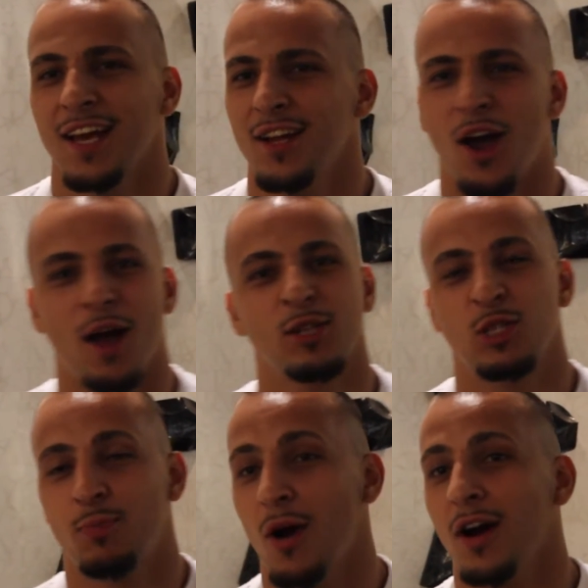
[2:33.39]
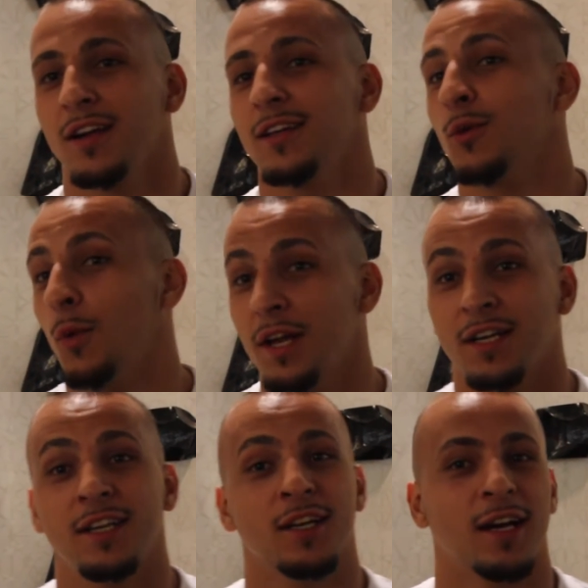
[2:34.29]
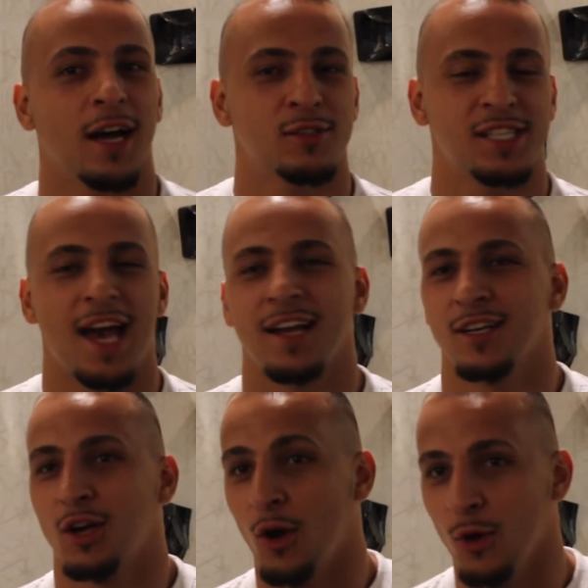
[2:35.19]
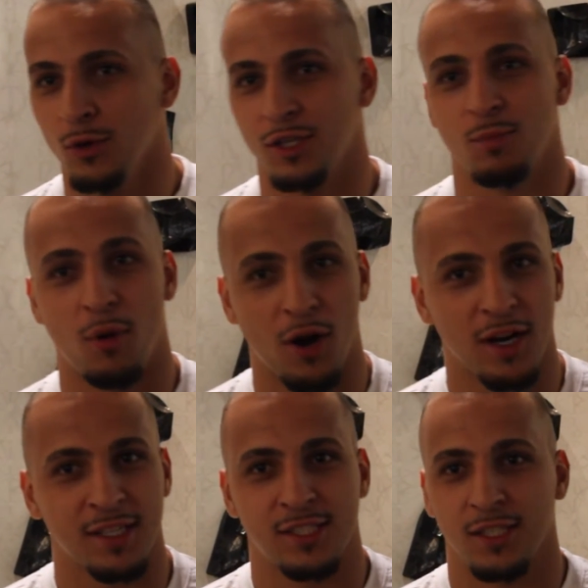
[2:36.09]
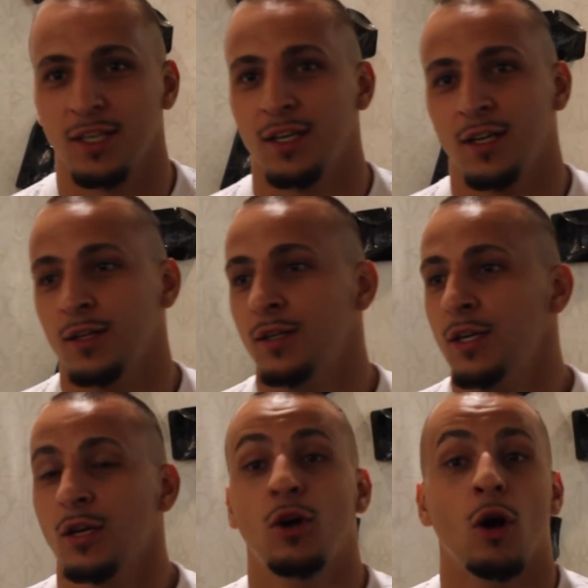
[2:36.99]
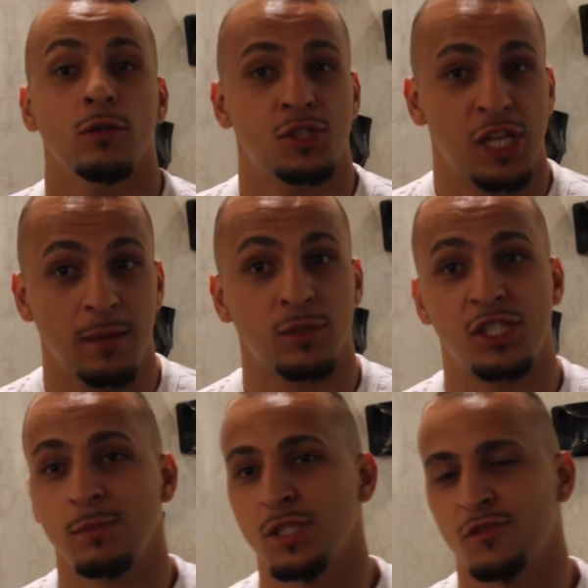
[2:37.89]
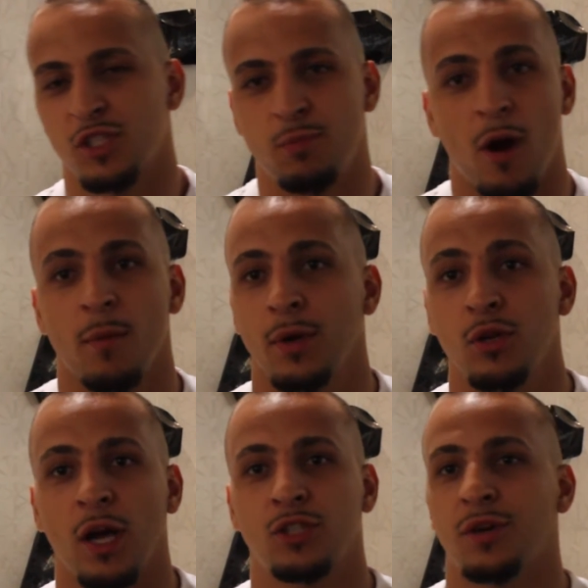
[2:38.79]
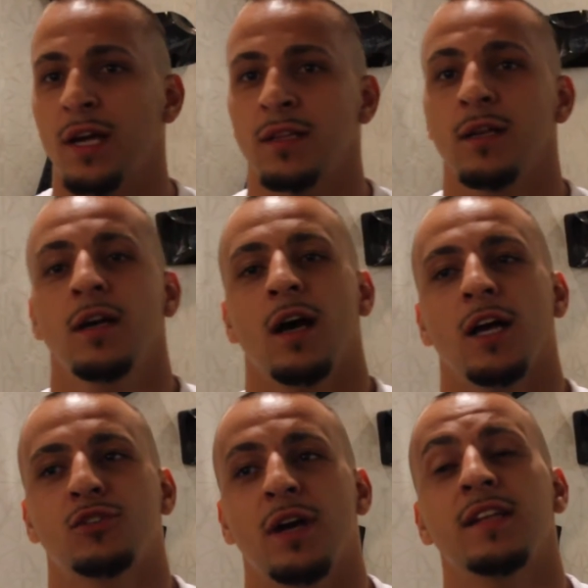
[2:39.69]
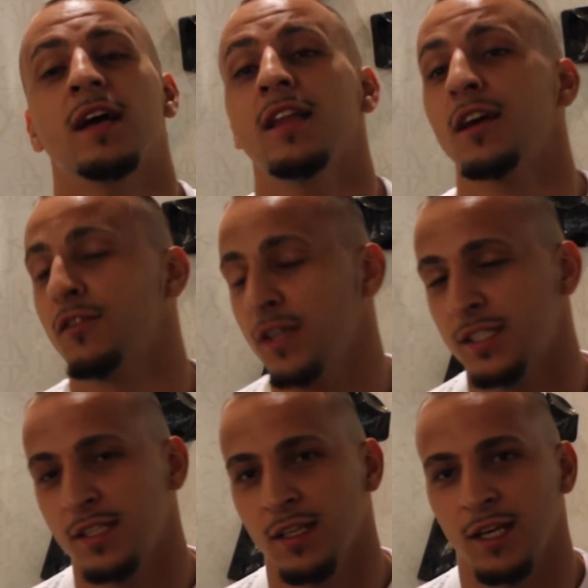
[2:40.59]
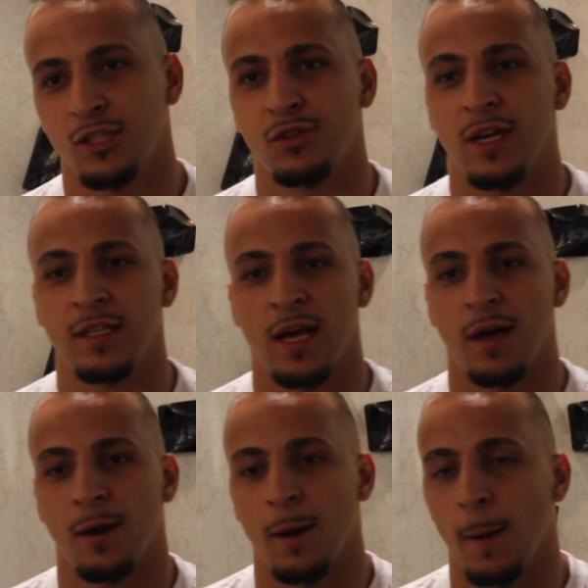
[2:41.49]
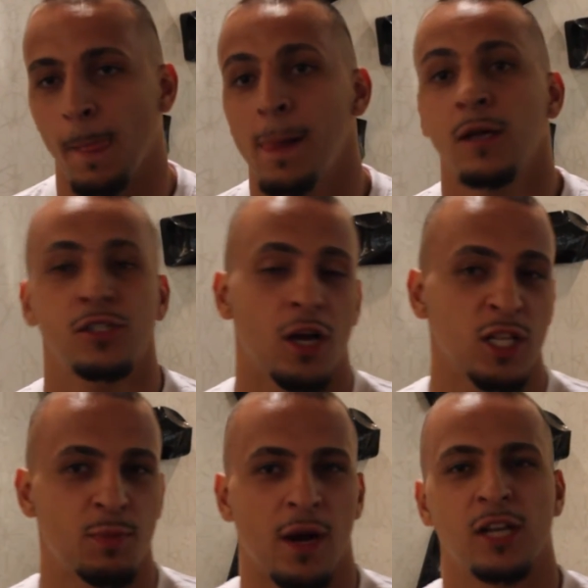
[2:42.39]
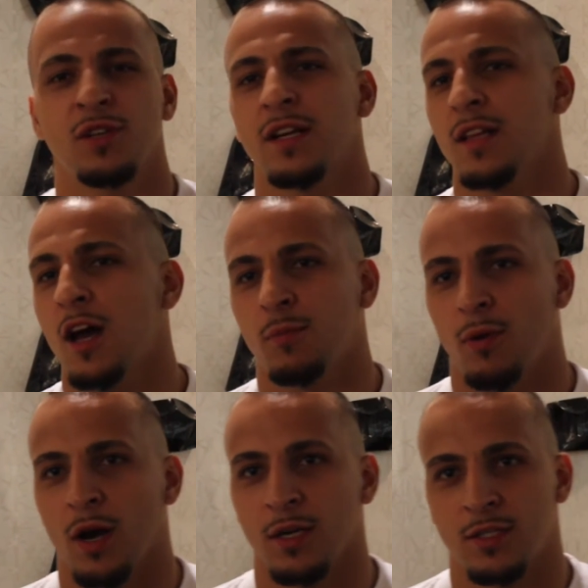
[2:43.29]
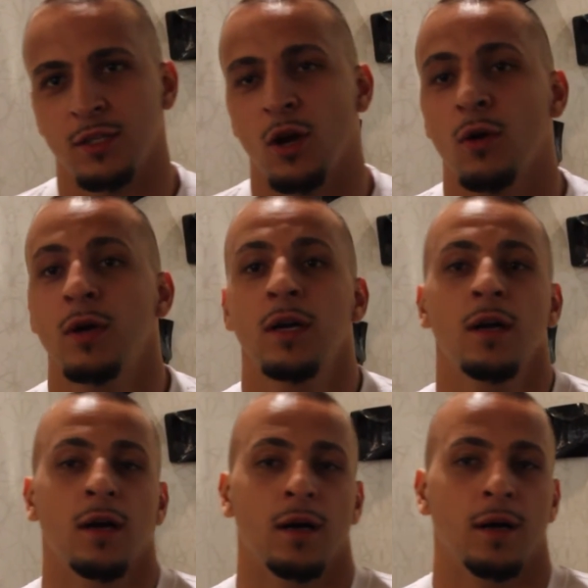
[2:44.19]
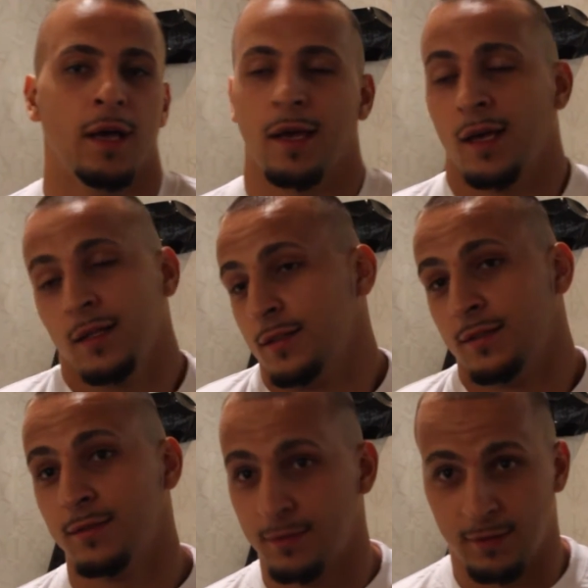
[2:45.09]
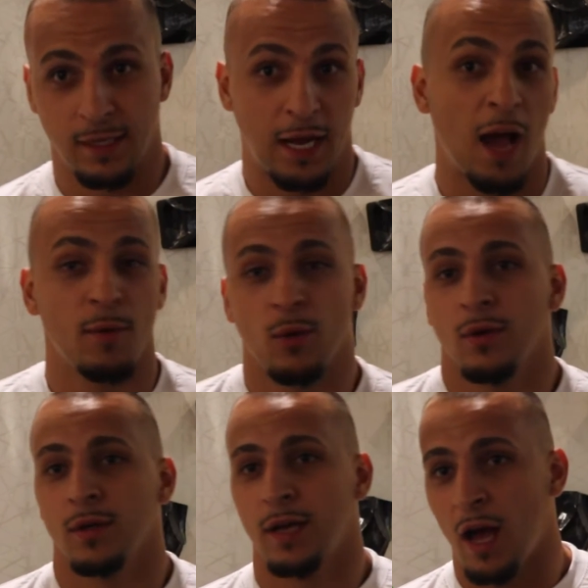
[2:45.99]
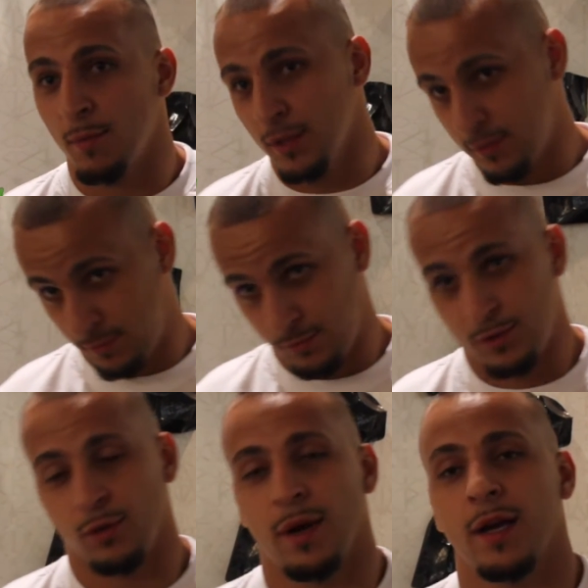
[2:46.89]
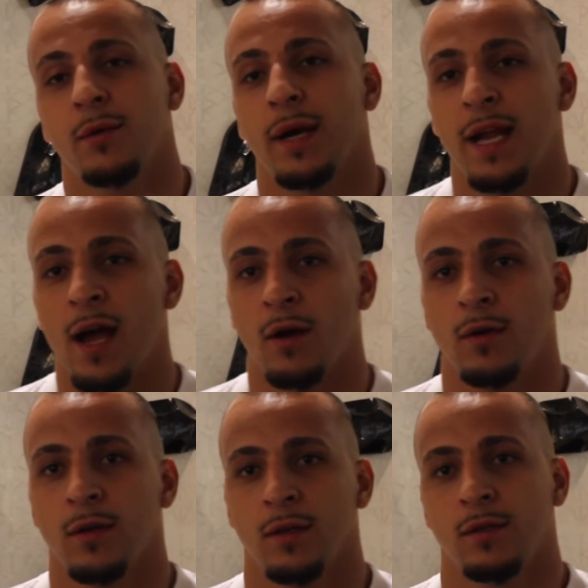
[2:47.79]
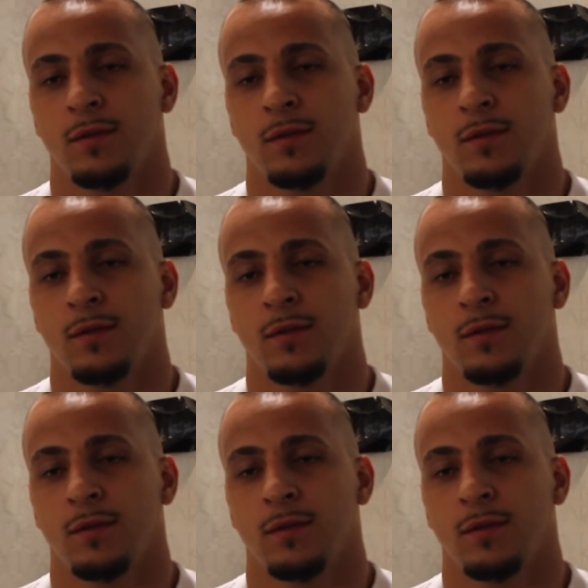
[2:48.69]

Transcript: Yeah, no, I was sparred in the winter, in the outside, in the cold, in the parks, uh, going gyms, gym just for sparring. But you know, I trained, I trained at Lake Vista, I trained at uh, Park, I trained a lot of parks, you know, and they got me, it got me to right here, right now.